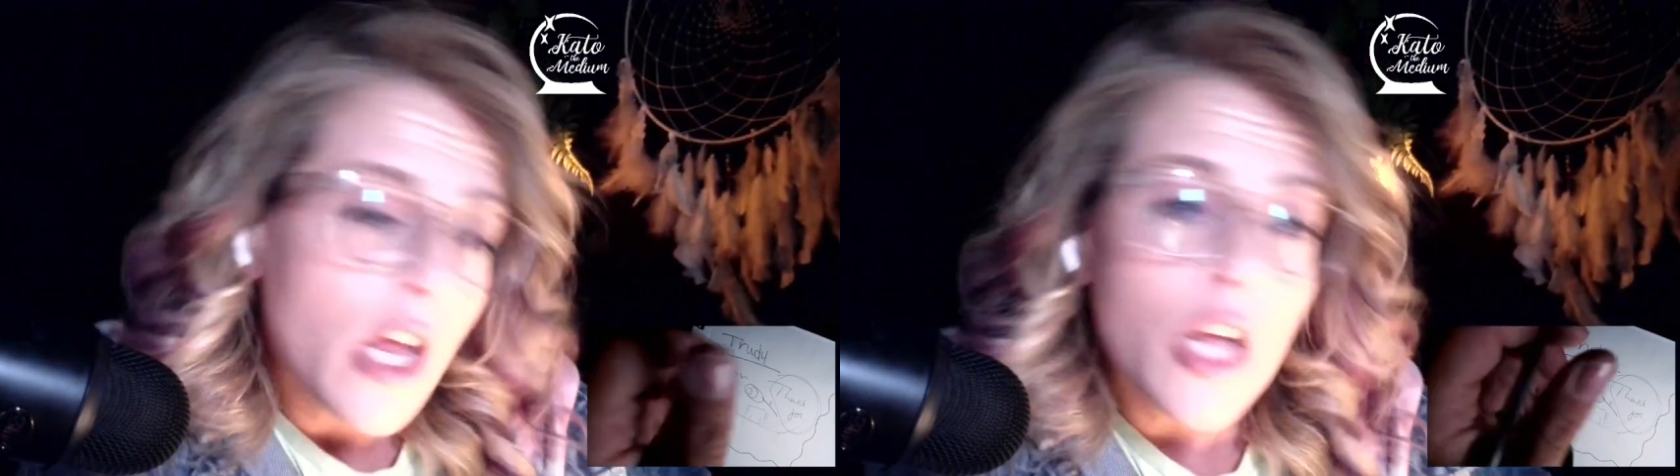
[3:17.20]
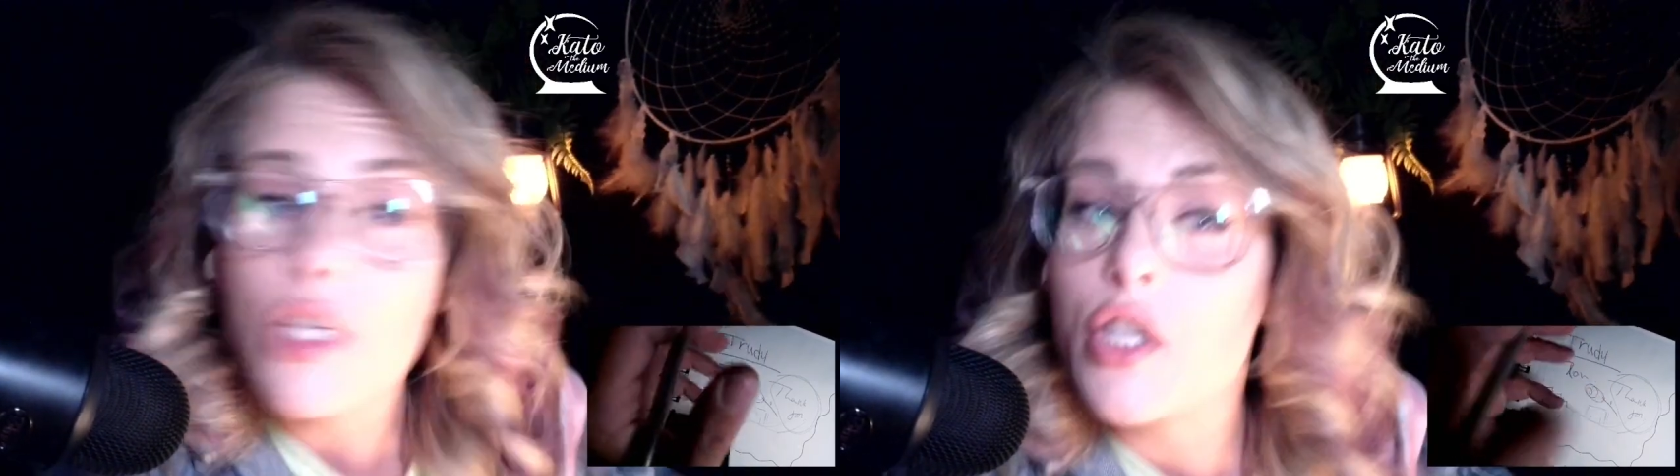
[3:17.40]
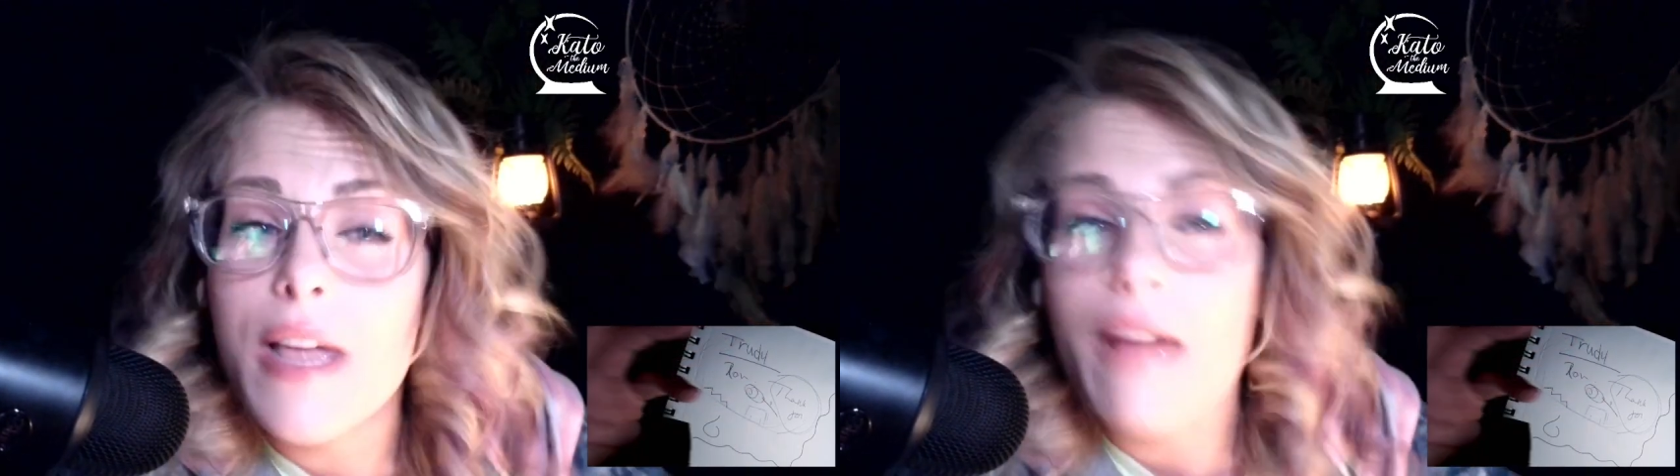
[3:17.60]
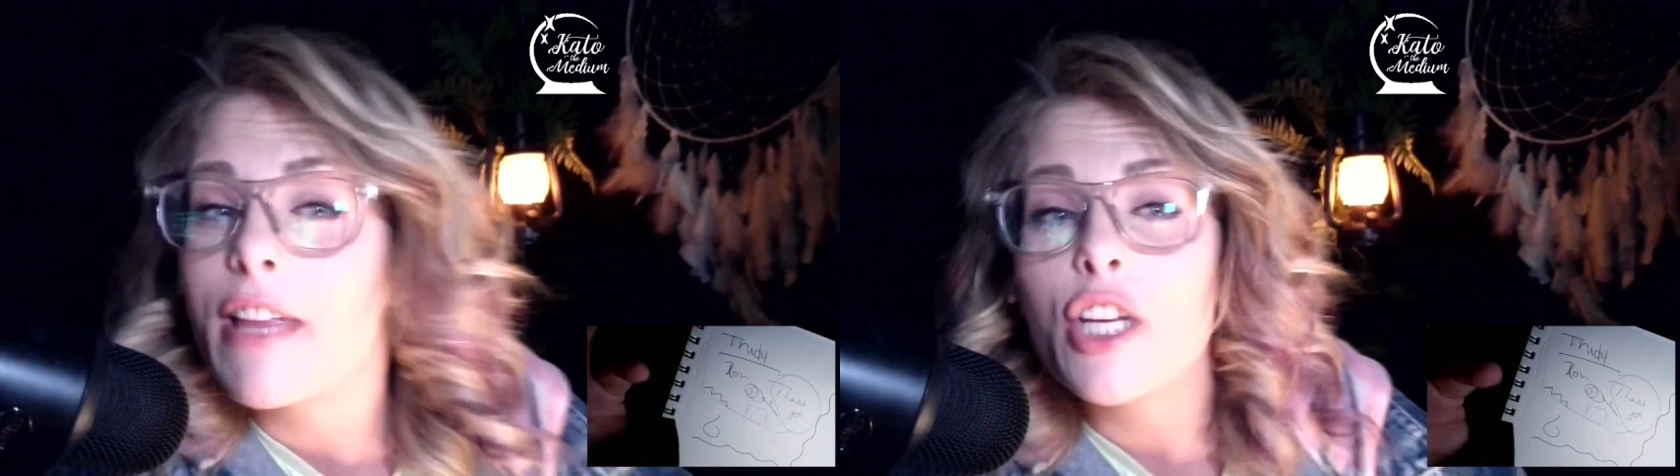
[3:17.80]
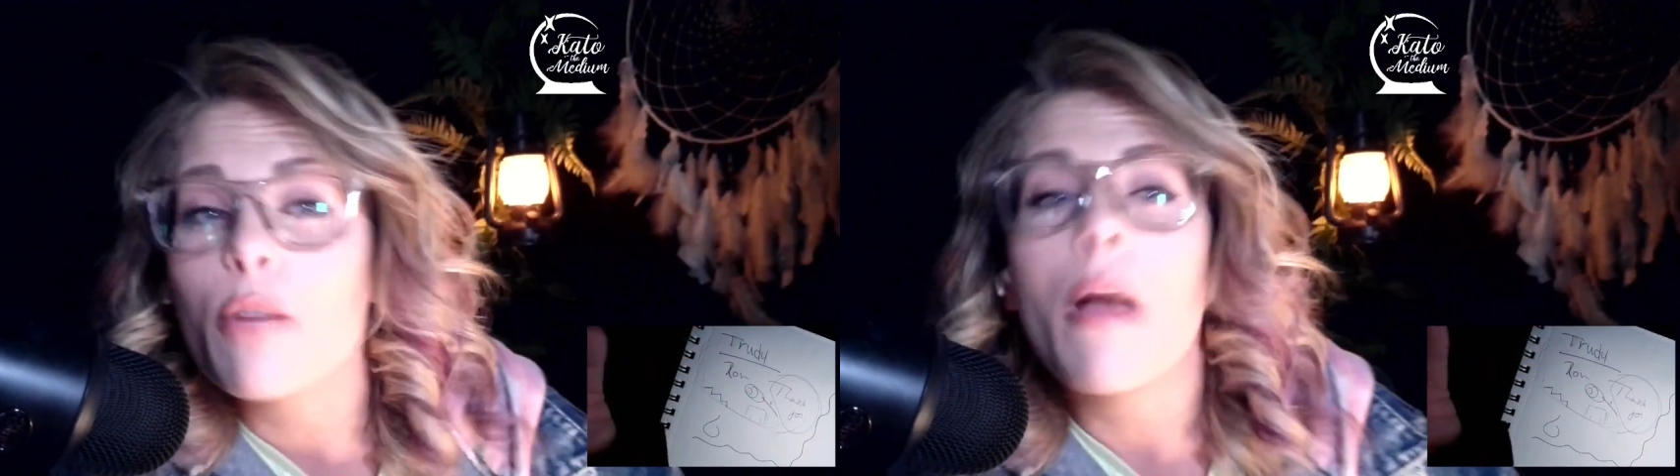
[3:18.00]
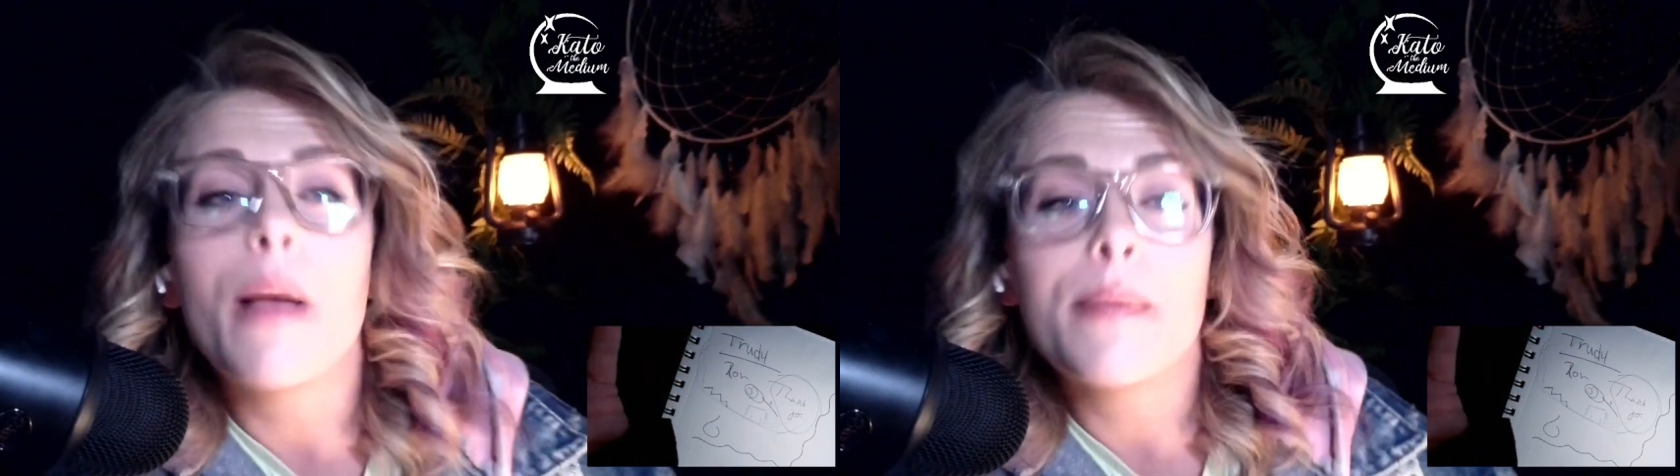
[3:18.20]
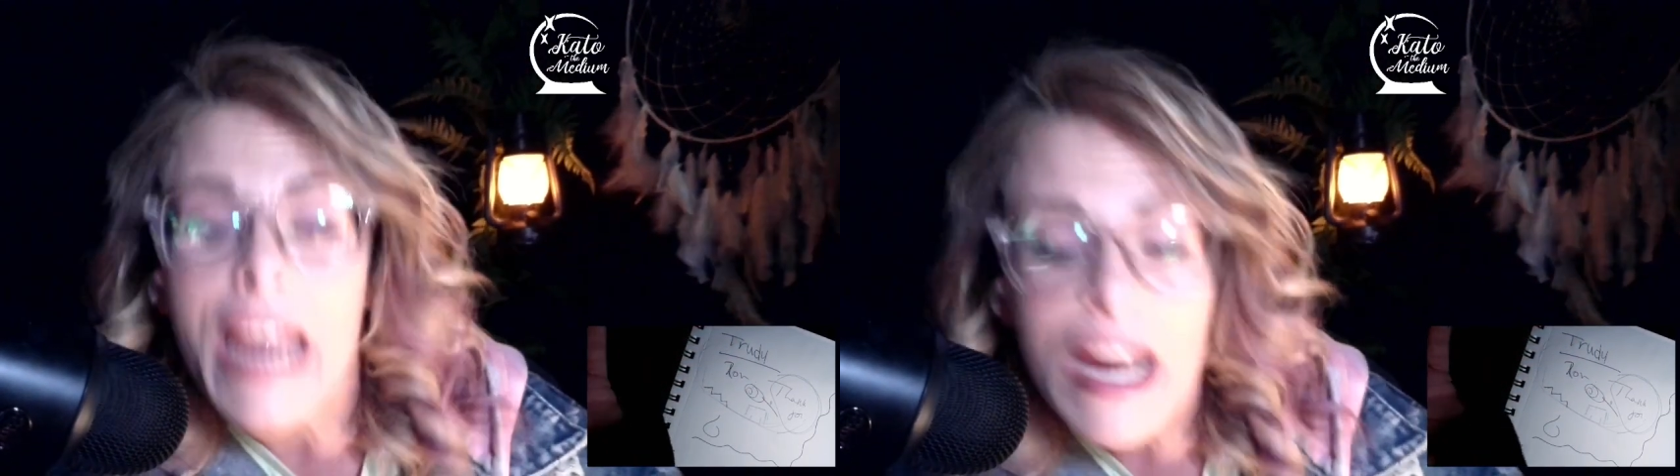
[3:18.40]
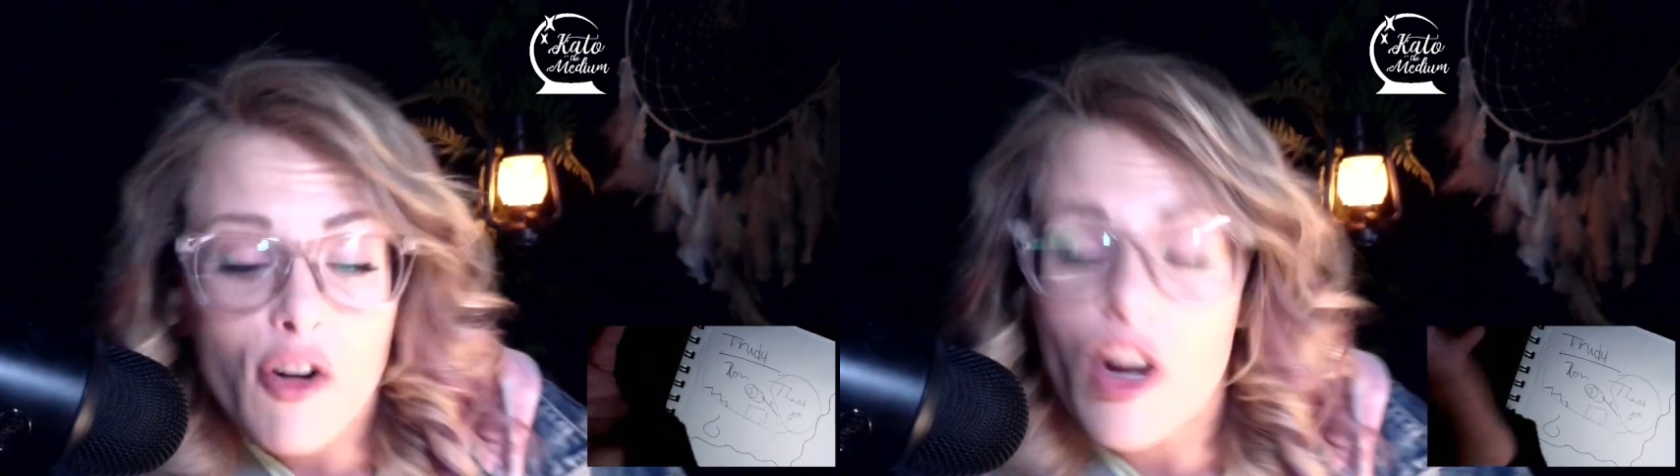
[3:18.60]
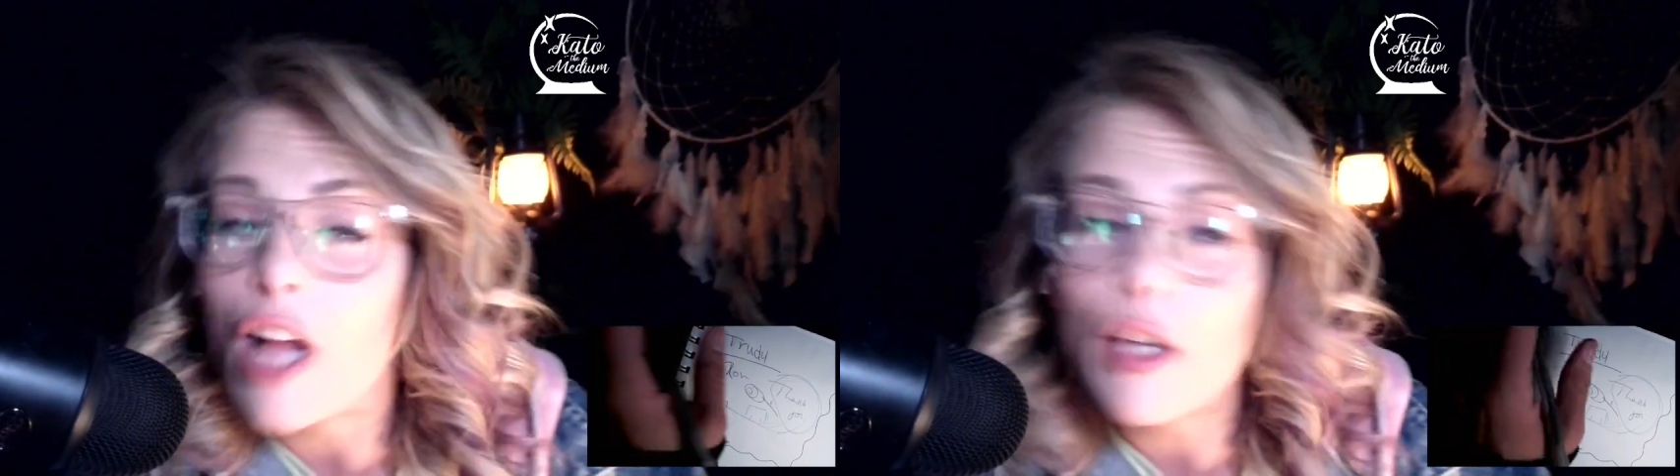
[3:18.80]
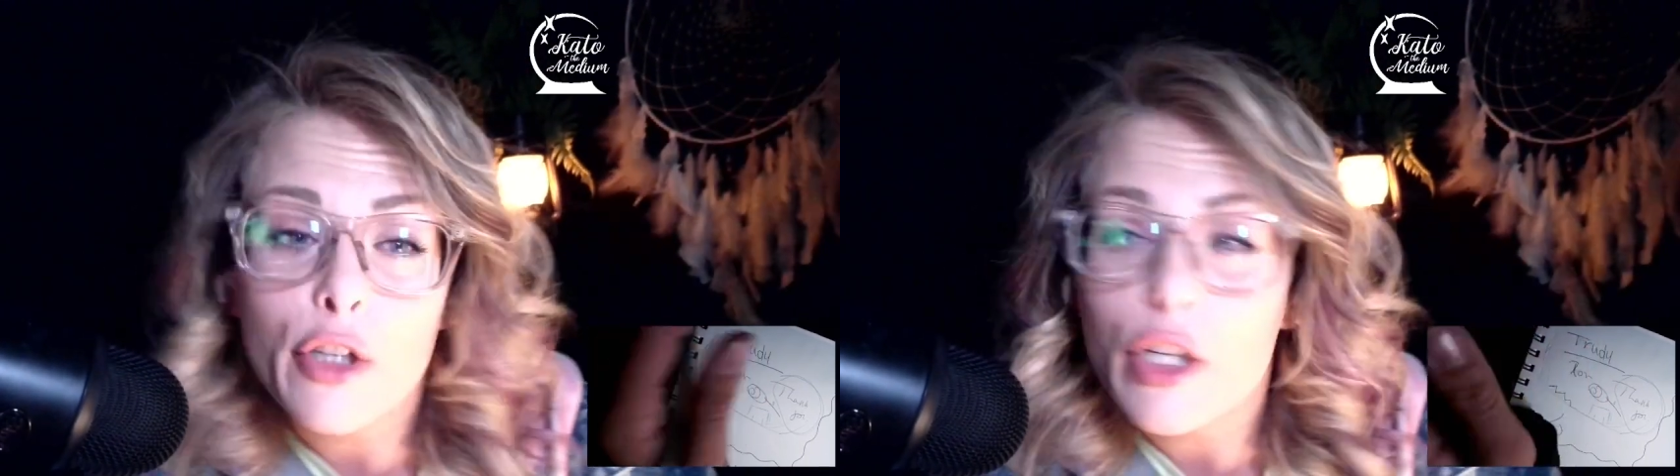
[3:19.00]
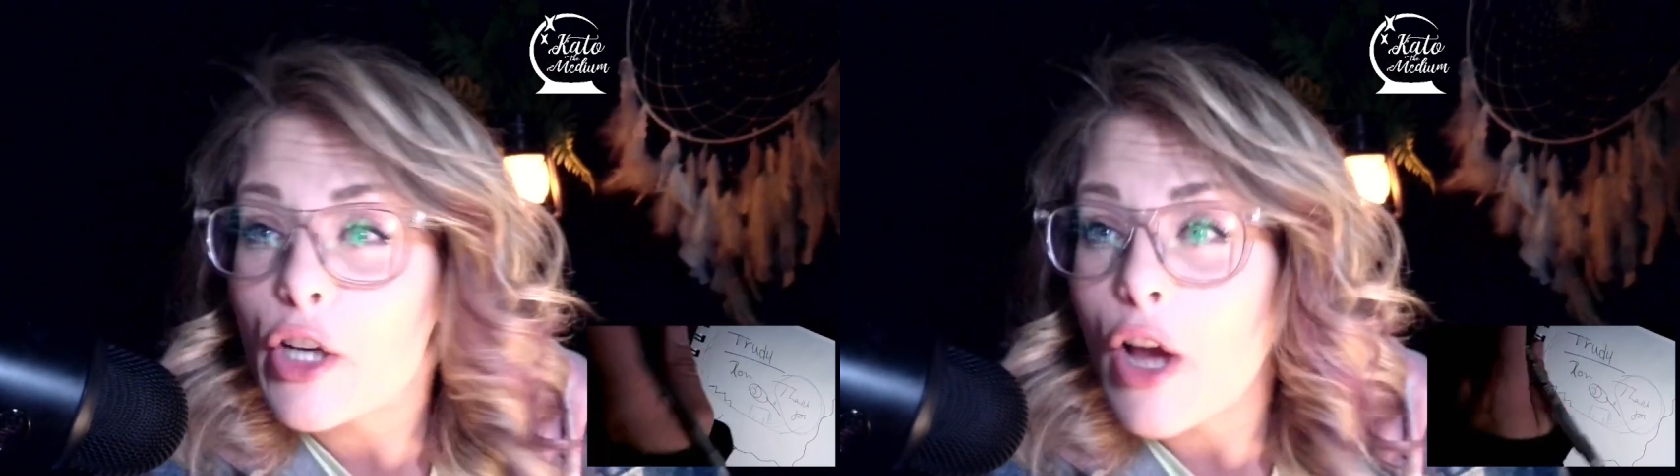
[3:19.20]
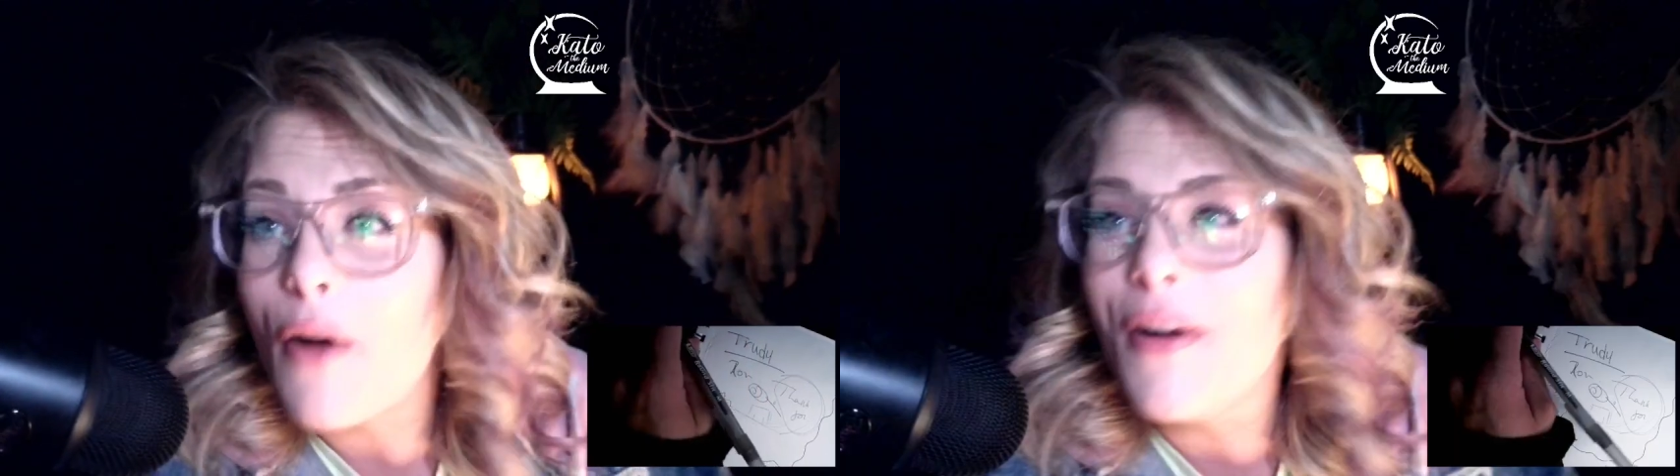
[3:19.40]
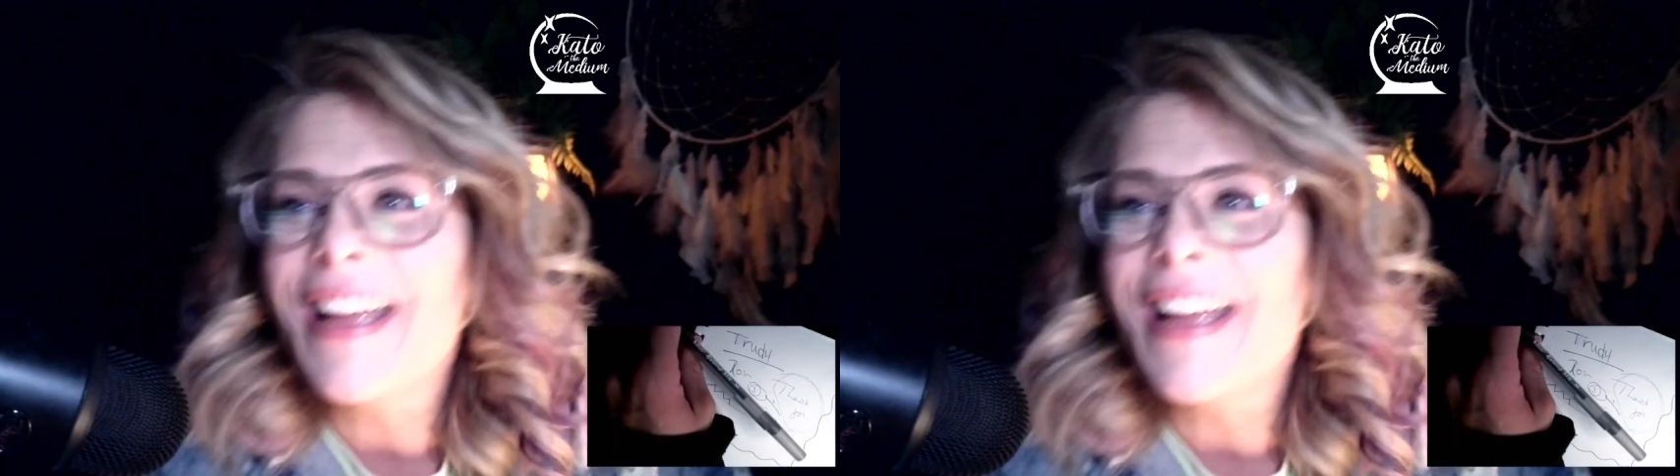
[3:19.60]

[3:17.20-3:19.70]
You just have like your mom's hair color, you know?